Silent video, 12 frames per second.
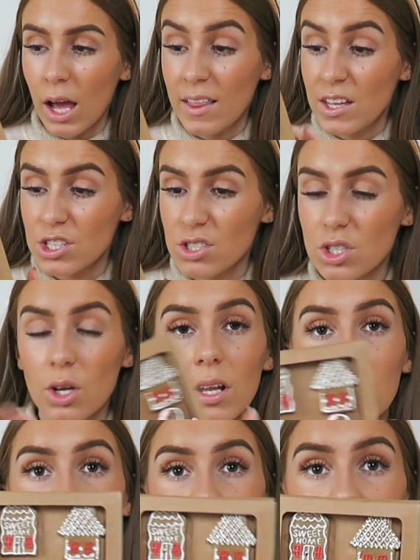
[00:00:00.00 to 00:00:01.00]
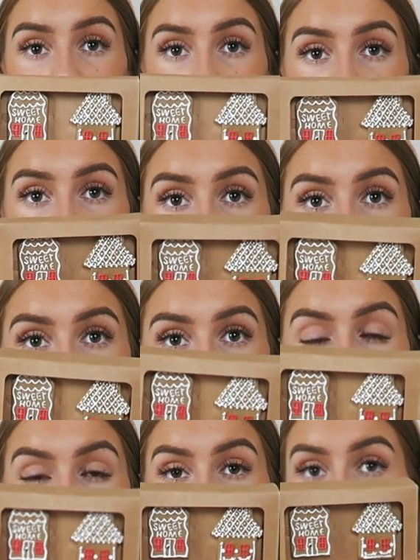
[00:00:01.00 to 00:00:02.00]
and then just two little gingerbread
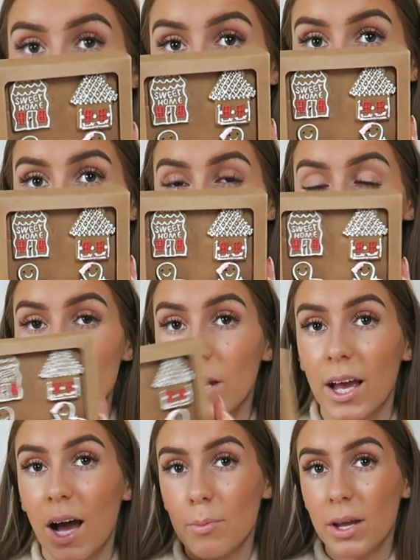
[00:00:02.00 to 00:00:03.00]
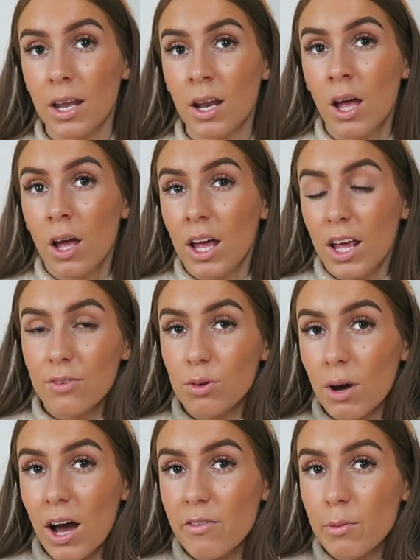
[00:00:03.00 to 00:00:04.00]
houses. But I thought they were quite sweet. I mean, if
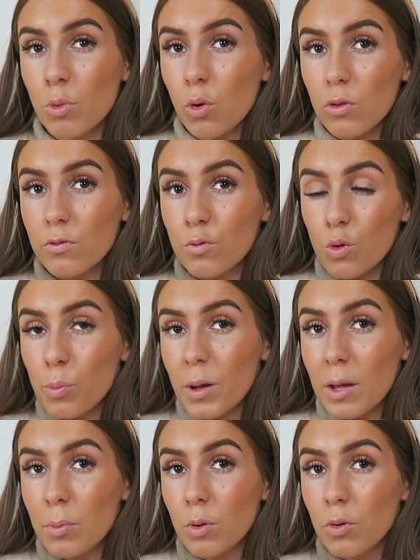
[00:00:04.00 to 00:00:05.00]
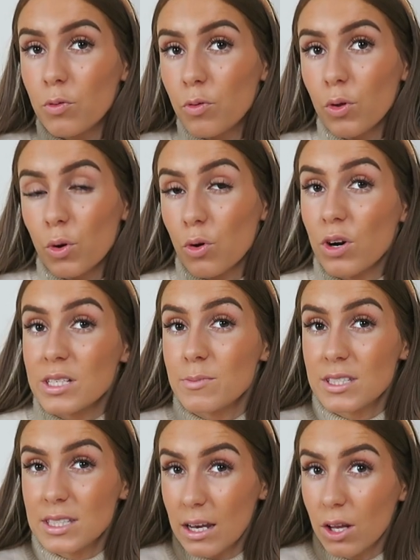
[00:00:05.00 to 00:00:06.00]
you're having more than four people for your
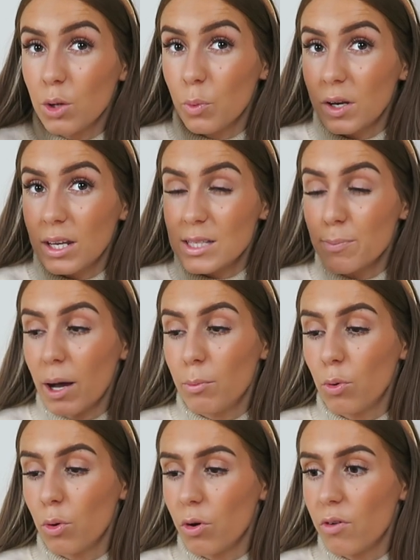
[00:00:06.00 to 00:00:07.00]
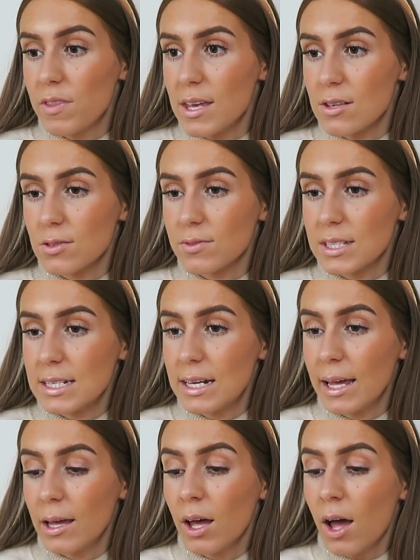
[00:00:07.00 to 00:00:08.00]
Christmas dinner, you would need to buy more of these,
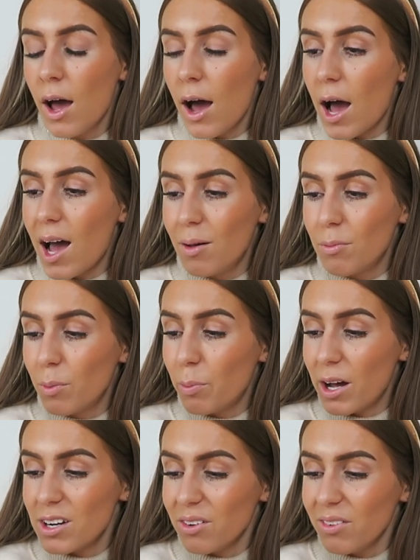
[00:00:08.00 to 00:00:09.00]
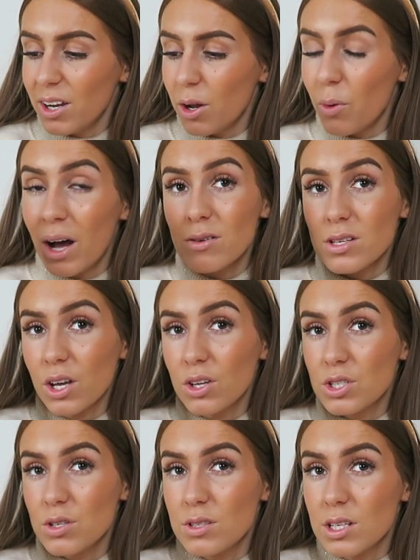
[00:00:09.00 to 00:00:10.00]
obviously. But I don't really know what else I
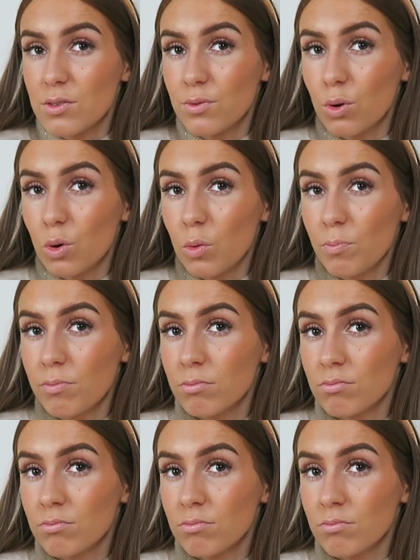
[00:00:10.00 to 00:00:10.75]
could use these for.